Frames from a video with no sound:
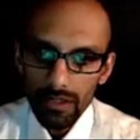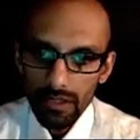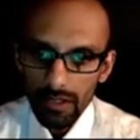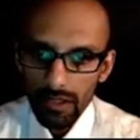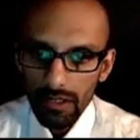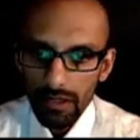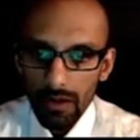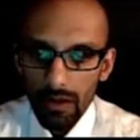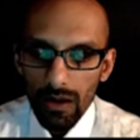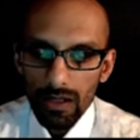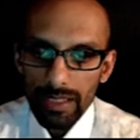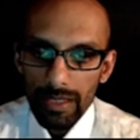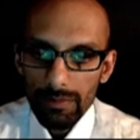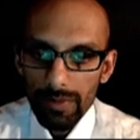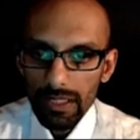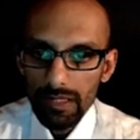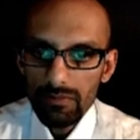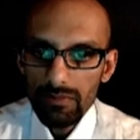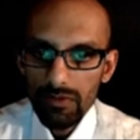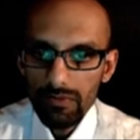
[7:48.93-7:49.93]
Now all that
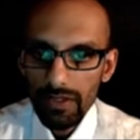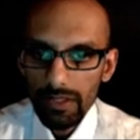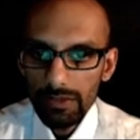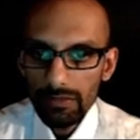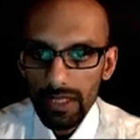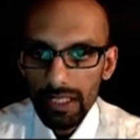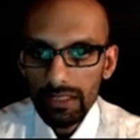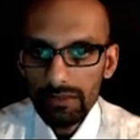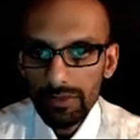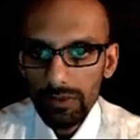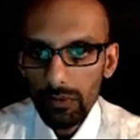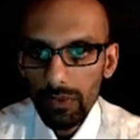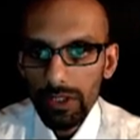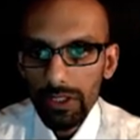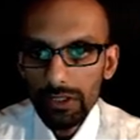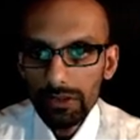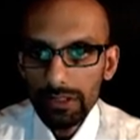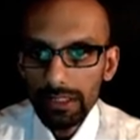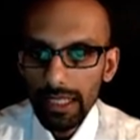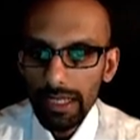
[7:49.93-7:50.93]
becomes very relevant when you're
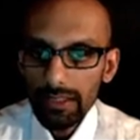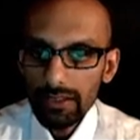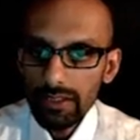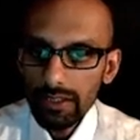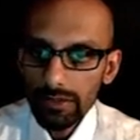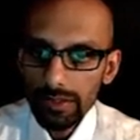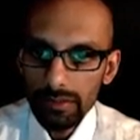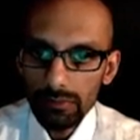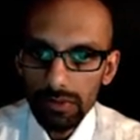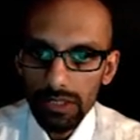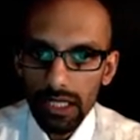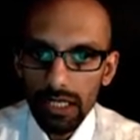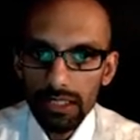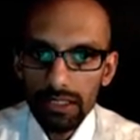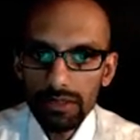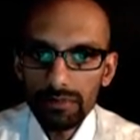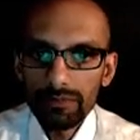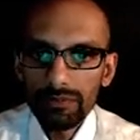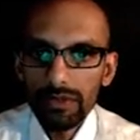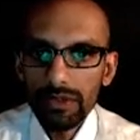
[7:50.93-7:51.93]
doing an axillary
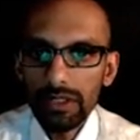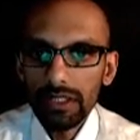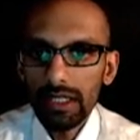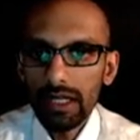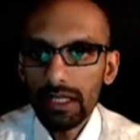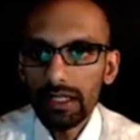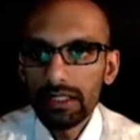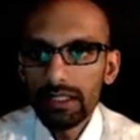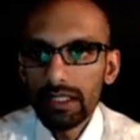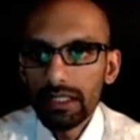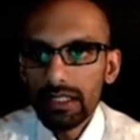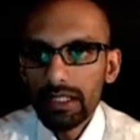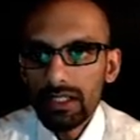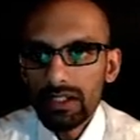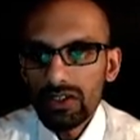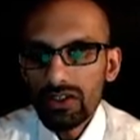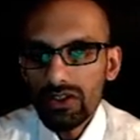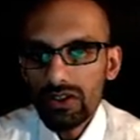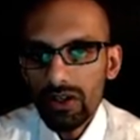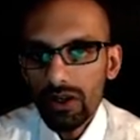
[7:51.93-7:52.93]
block. Okay,
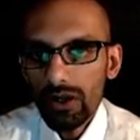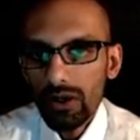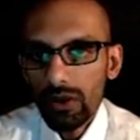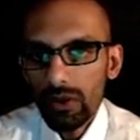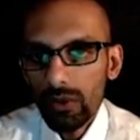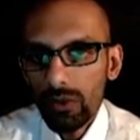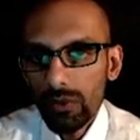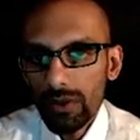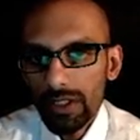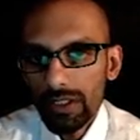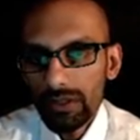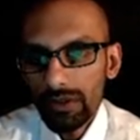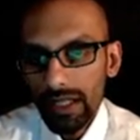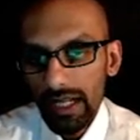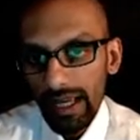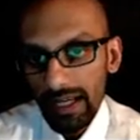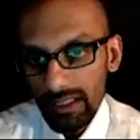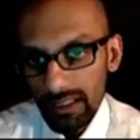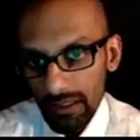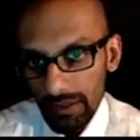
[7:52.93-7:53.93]
so when you're doing
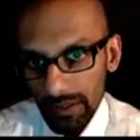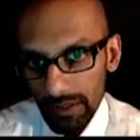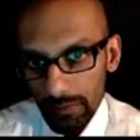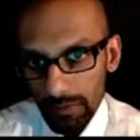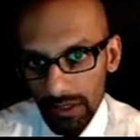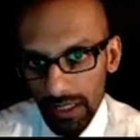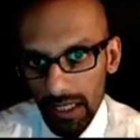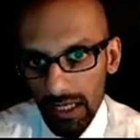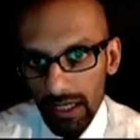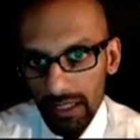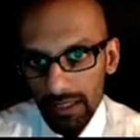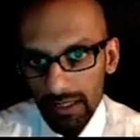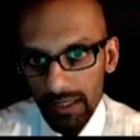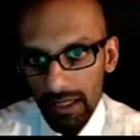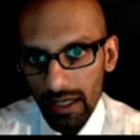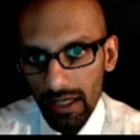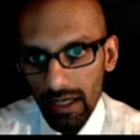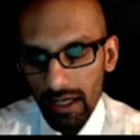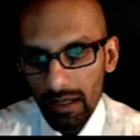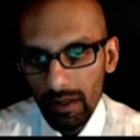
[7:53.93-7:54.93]
an axillary block,
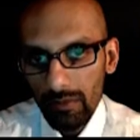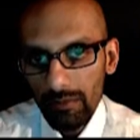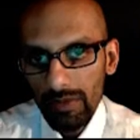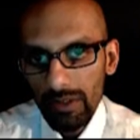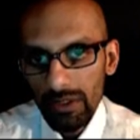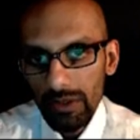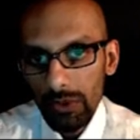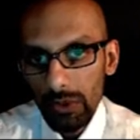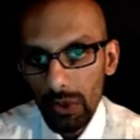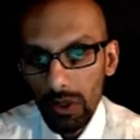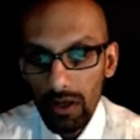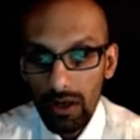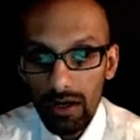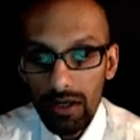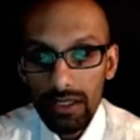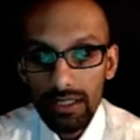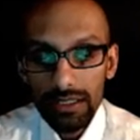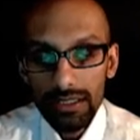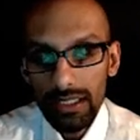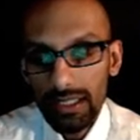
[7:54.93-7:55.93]
you
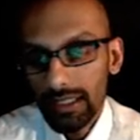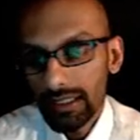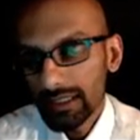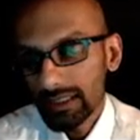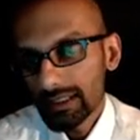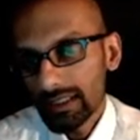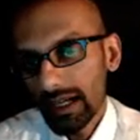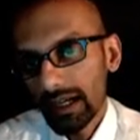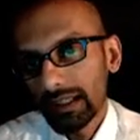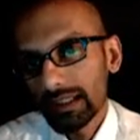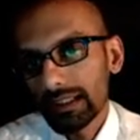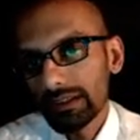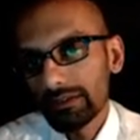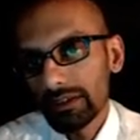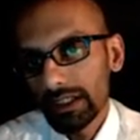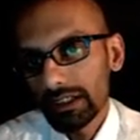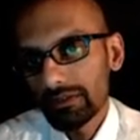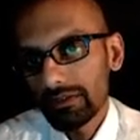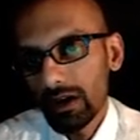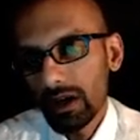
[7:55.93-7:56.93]
are decidedly
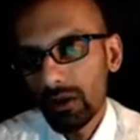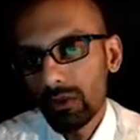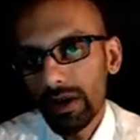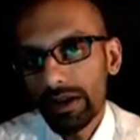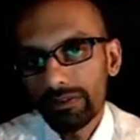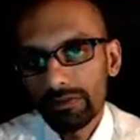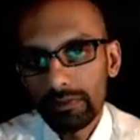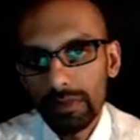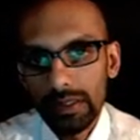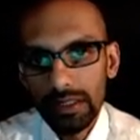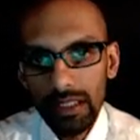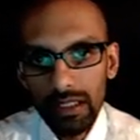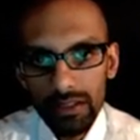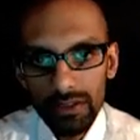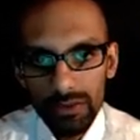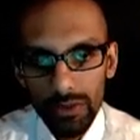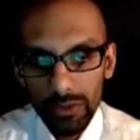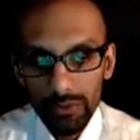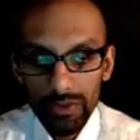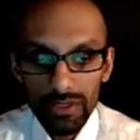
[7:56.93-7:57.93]
very far away from the lung,
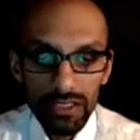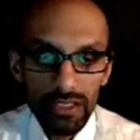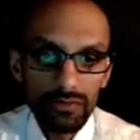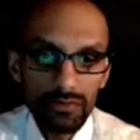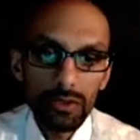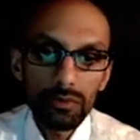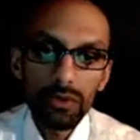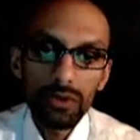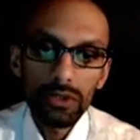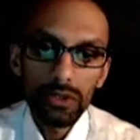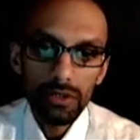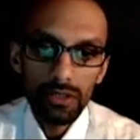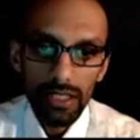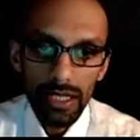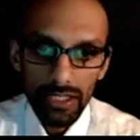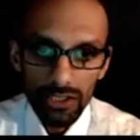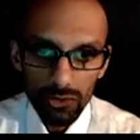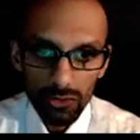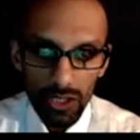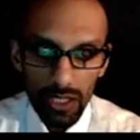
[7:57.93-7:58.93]
so the risk of
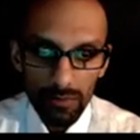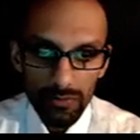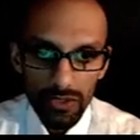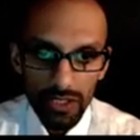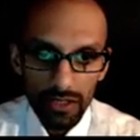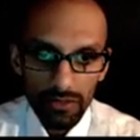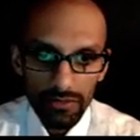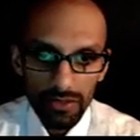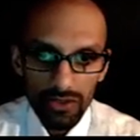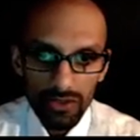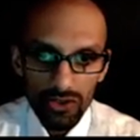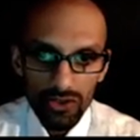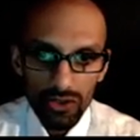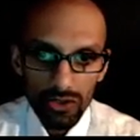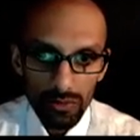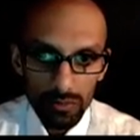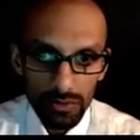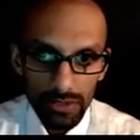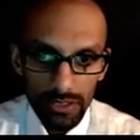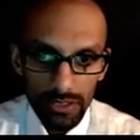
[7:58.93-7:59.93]
pneumothorax drops off considerably,